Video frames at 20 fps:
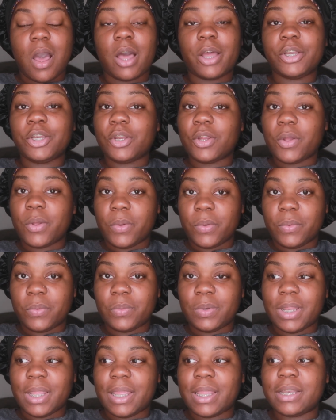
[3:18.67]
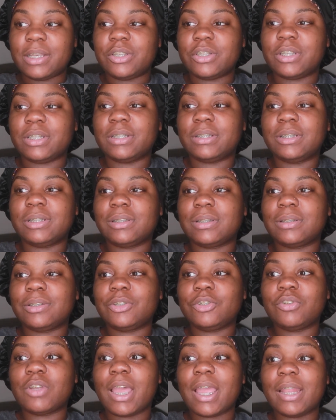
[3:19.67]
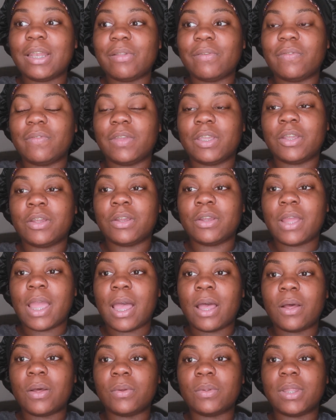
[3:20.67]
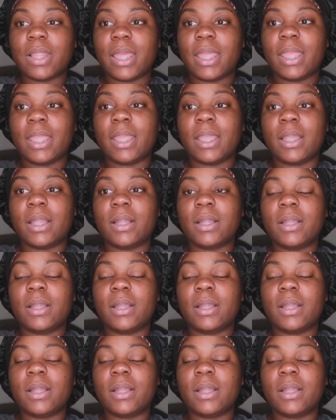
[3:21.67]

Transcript: on your own and just trying to figure out like